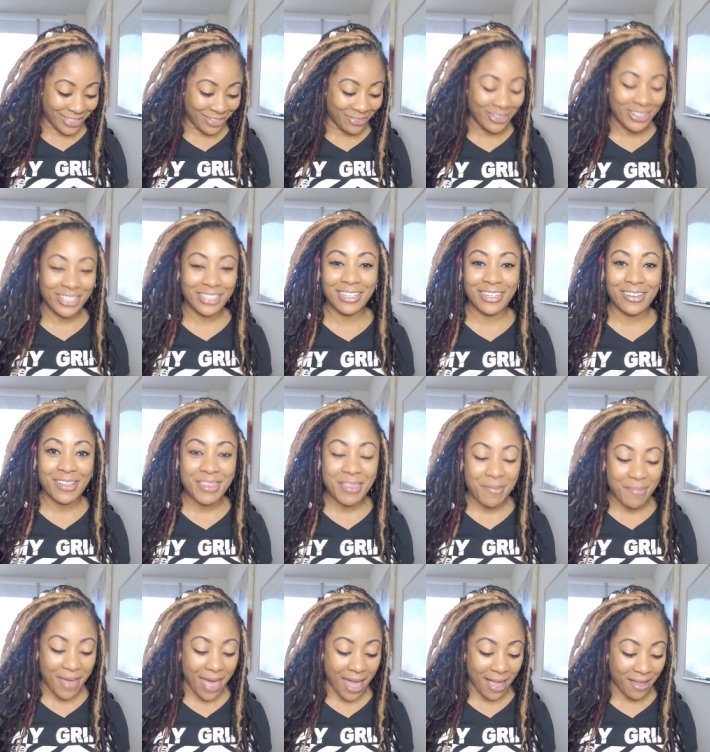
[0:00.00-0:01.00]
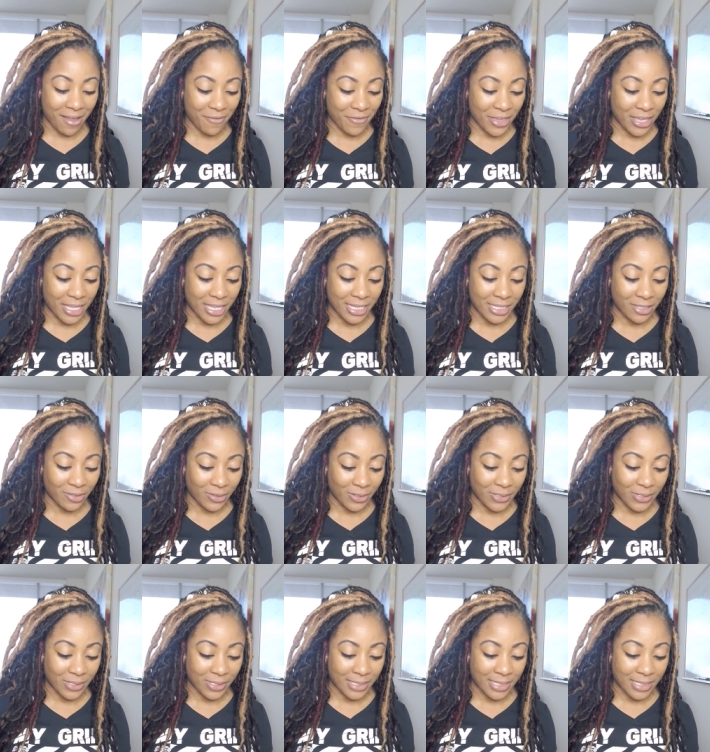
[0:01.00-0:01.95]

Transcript: when you look on the back of it, it also